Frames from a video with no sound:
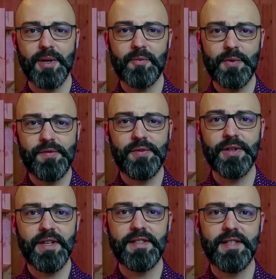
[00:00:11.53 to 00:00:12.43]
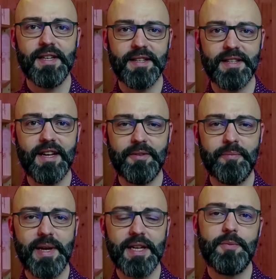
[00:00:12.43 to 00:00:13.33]
But we've noticed that
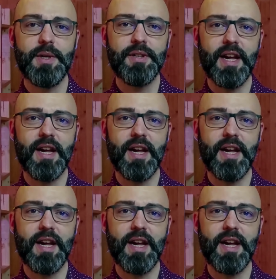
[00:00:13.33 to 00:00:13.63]
at best,